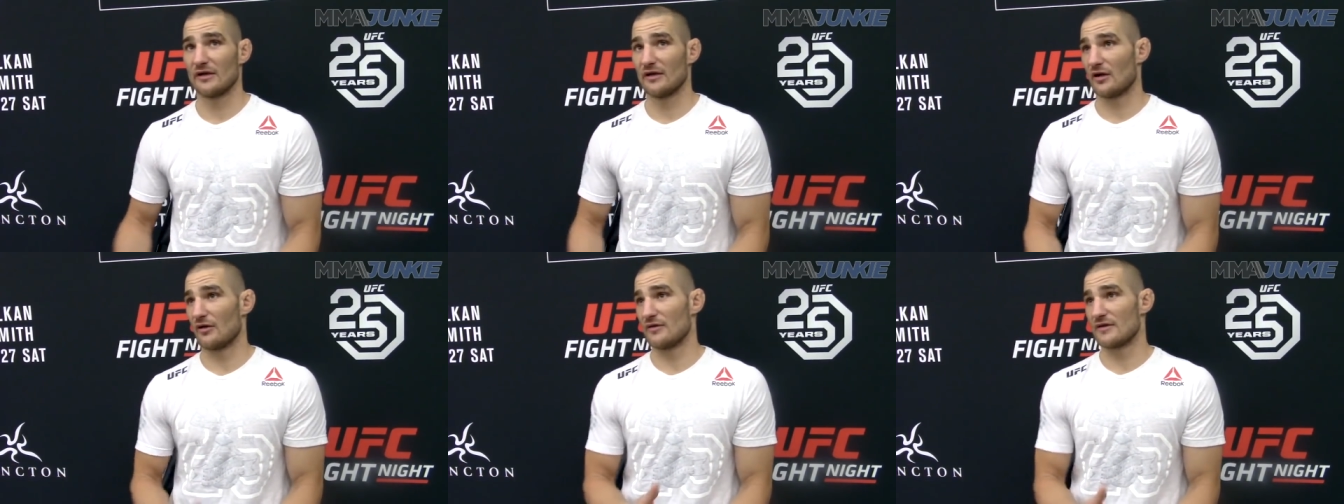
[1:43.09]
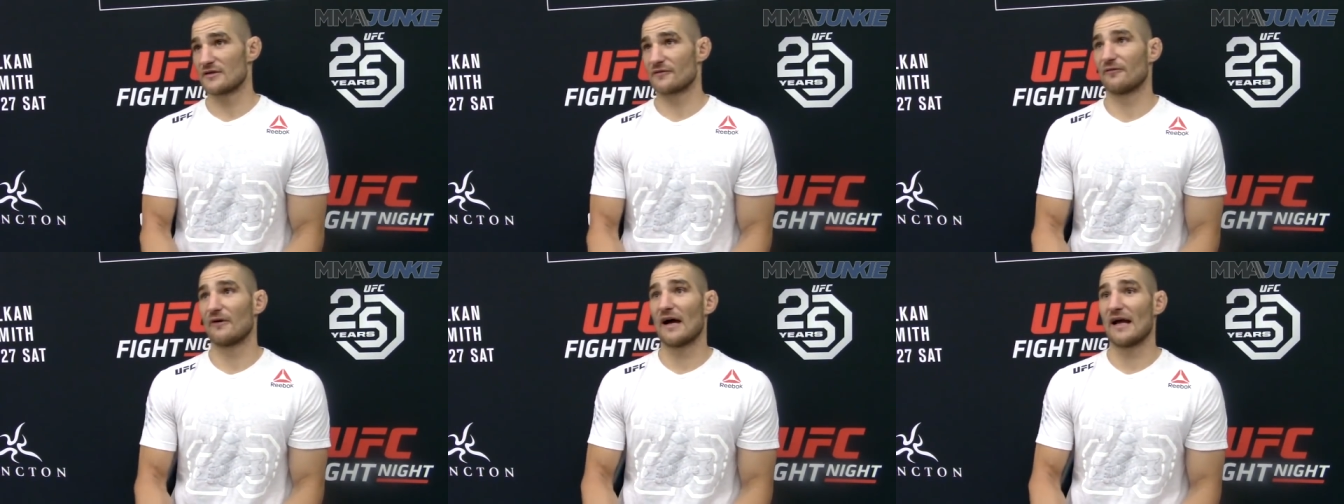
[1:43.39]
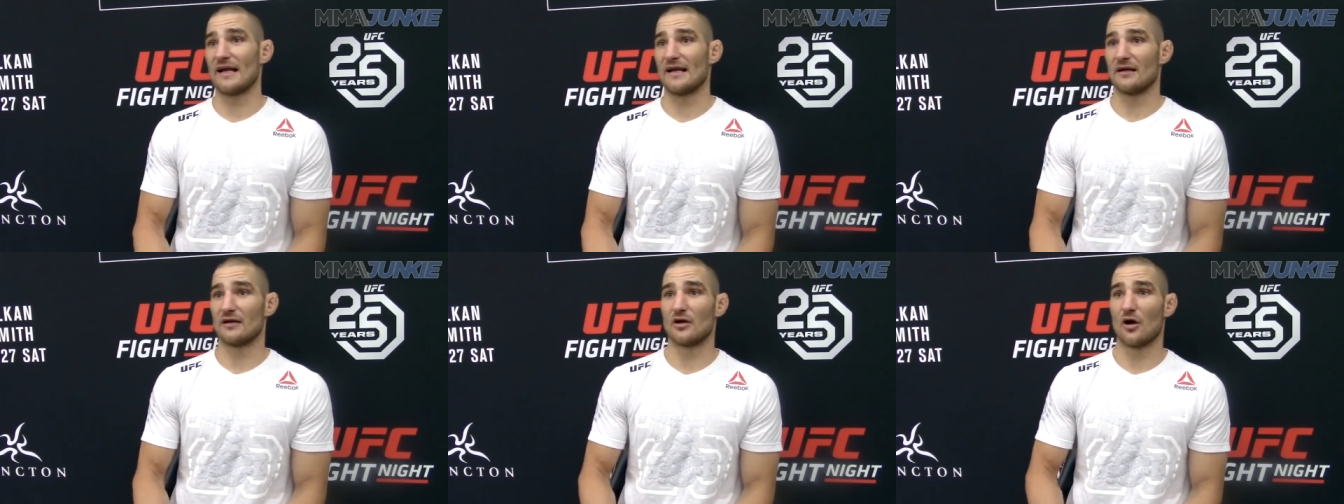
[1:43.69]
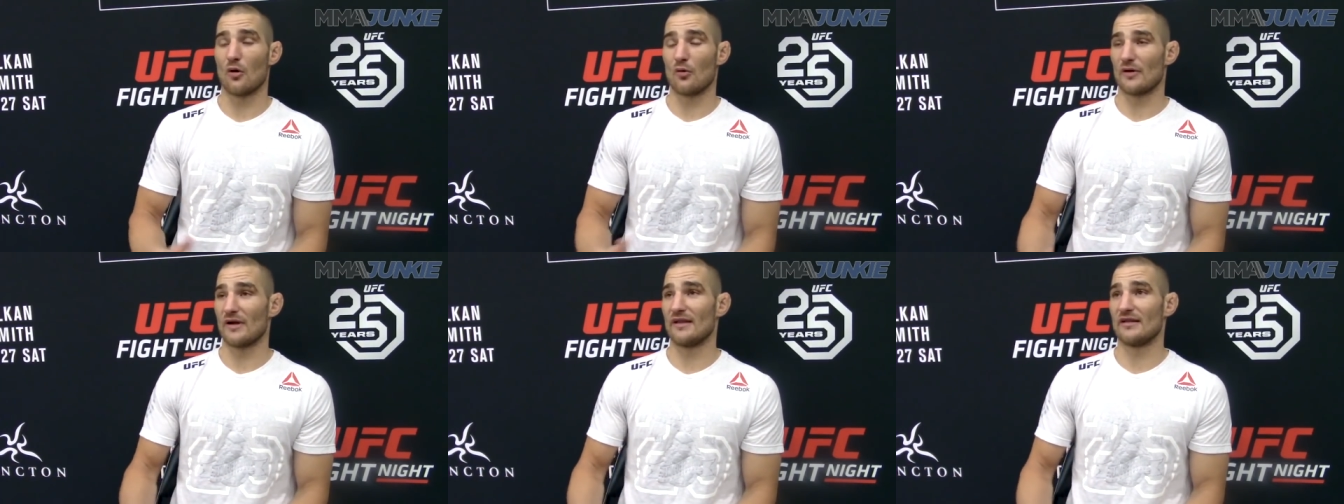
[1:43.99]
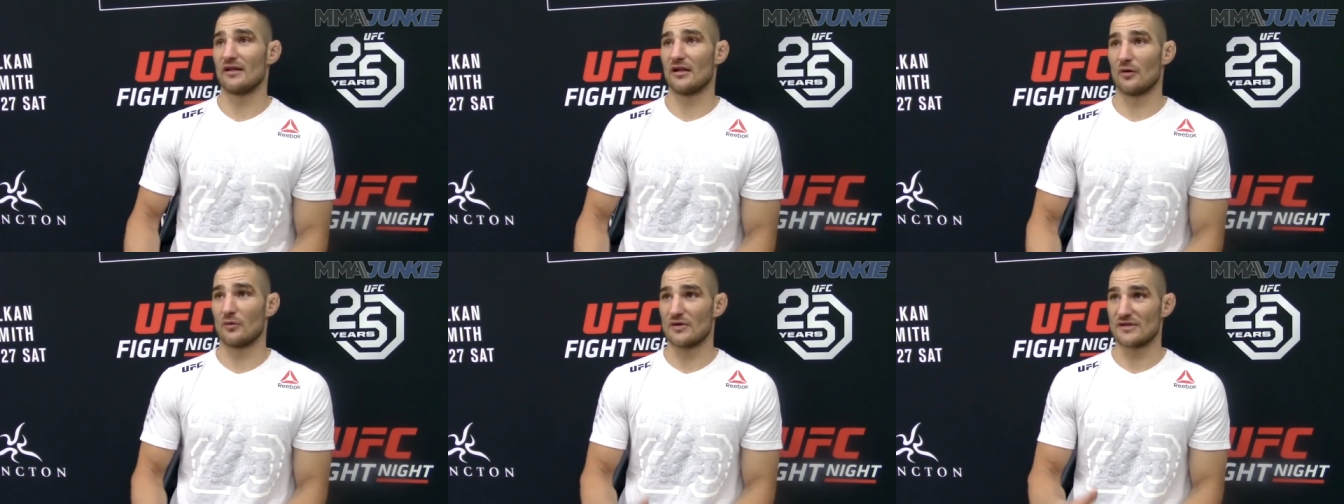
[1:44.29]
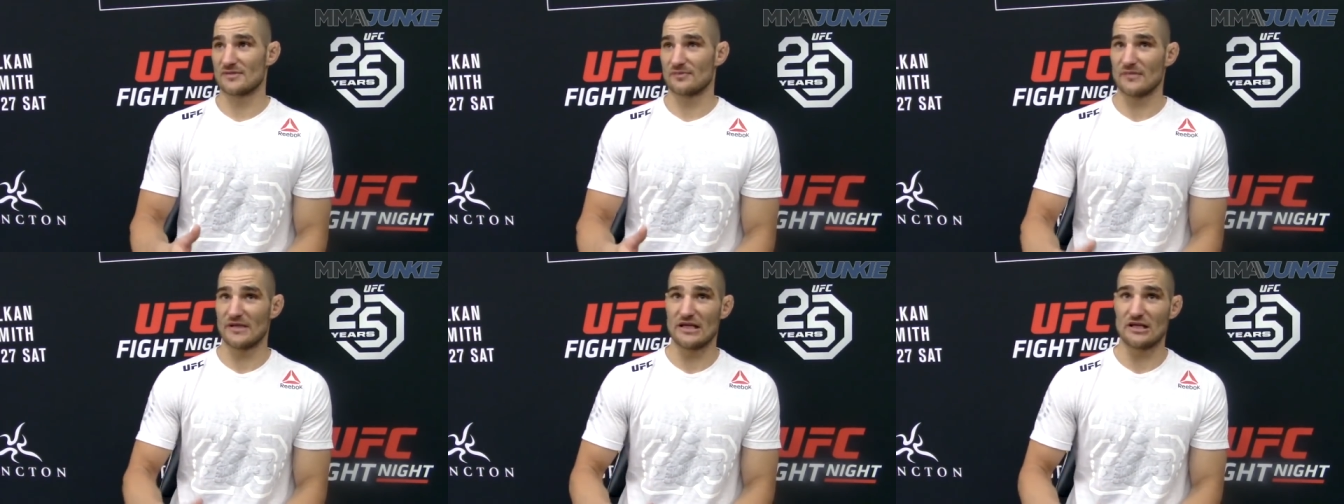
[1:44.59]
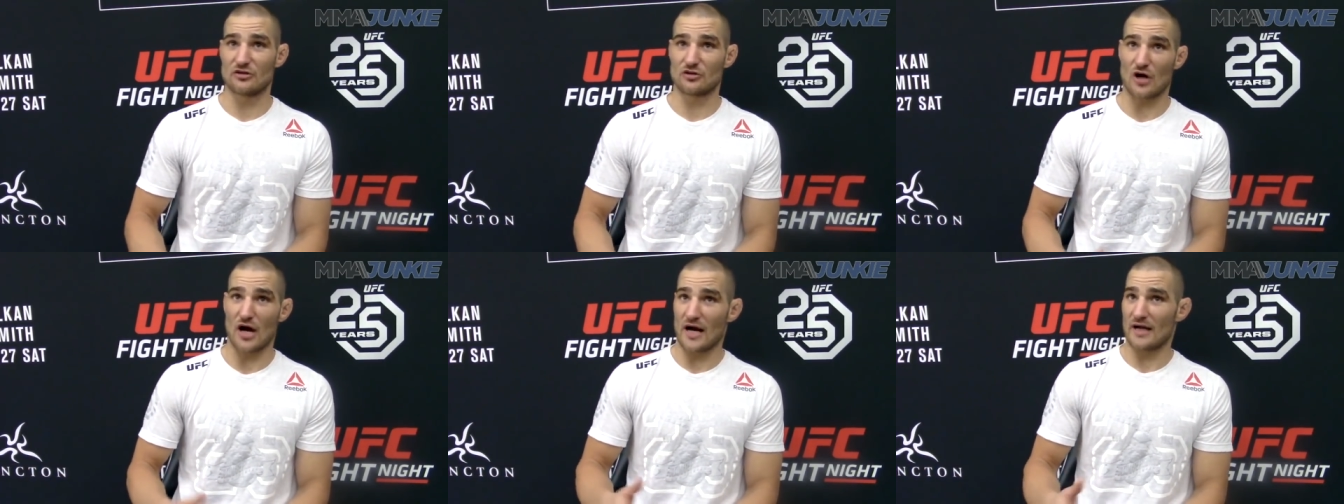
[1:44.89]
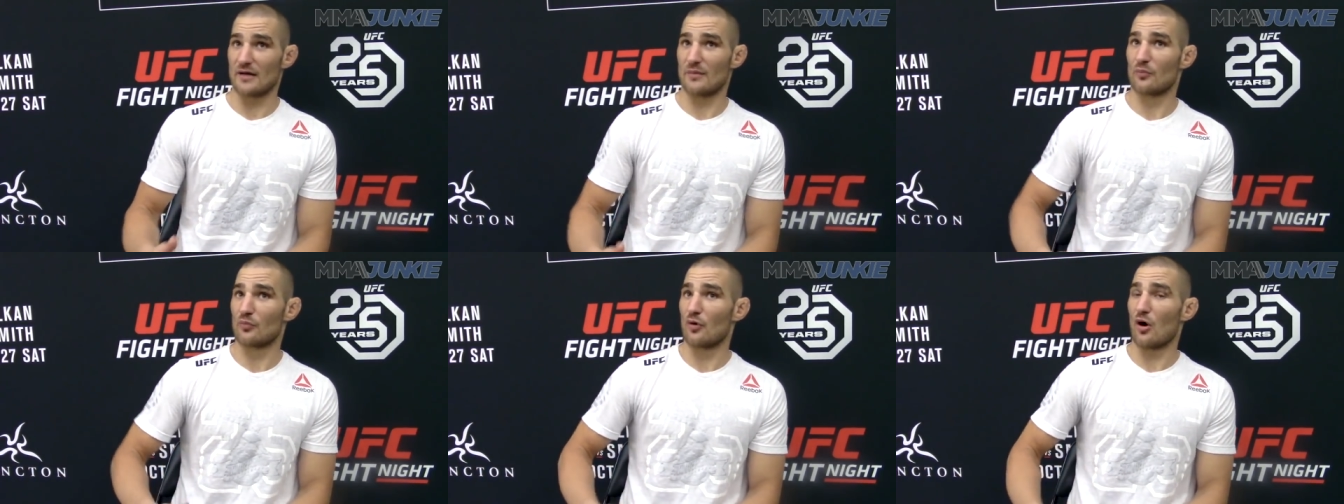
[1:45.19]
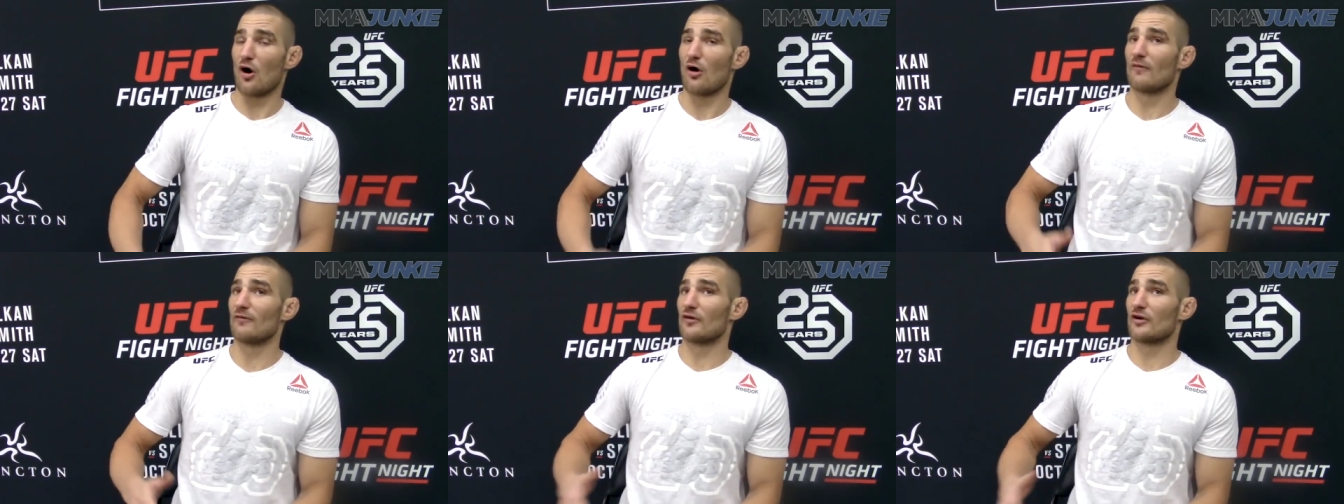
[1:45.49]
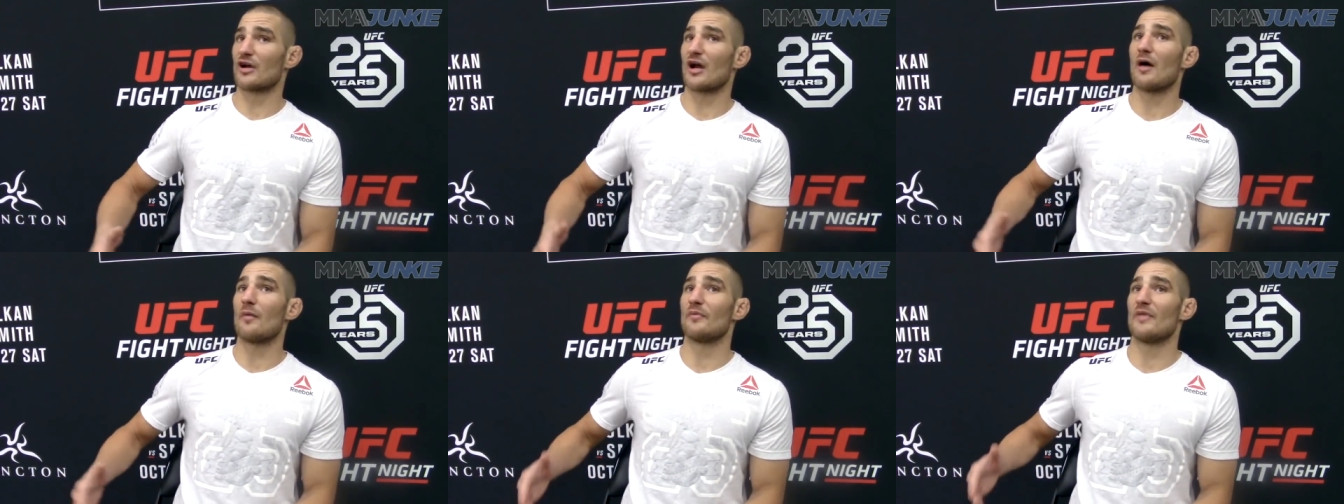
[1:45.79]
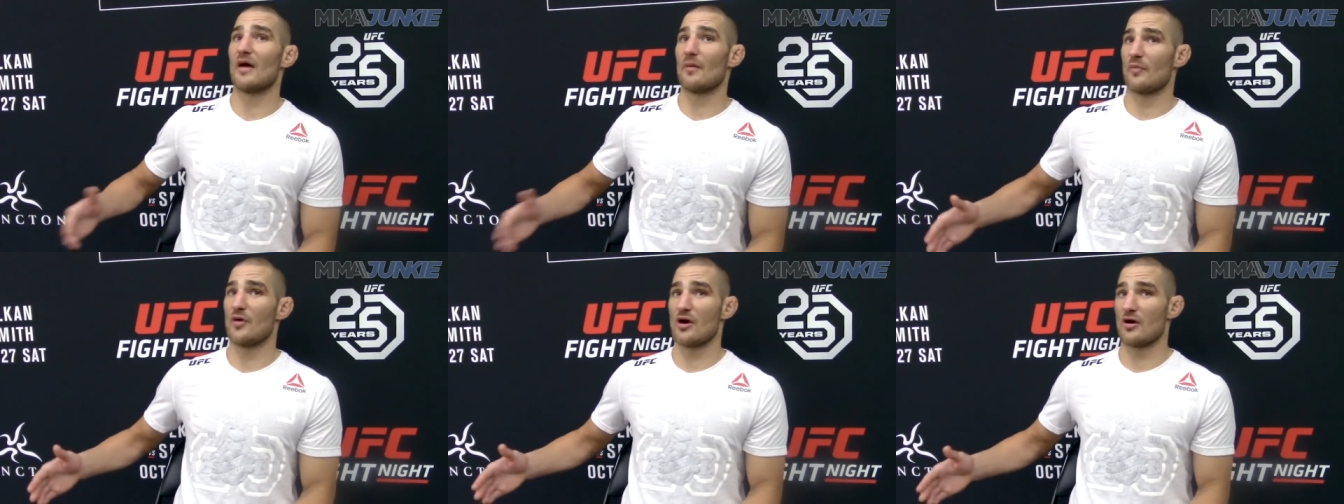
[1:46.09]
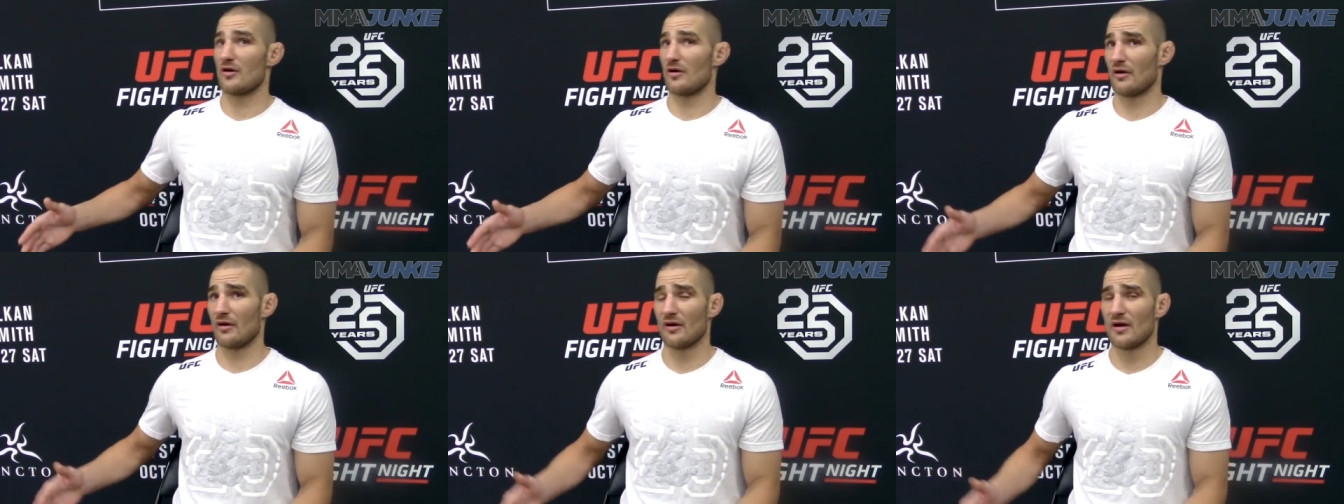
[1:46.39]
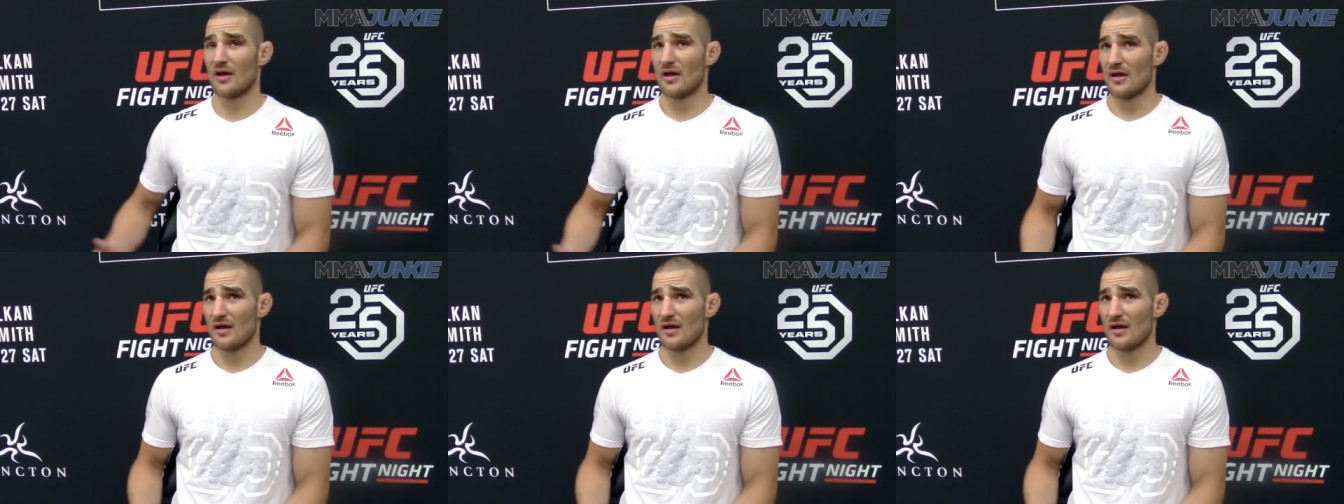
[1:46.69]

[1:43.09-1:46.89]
You know, this fight going in there was me trying to overcome that barrier.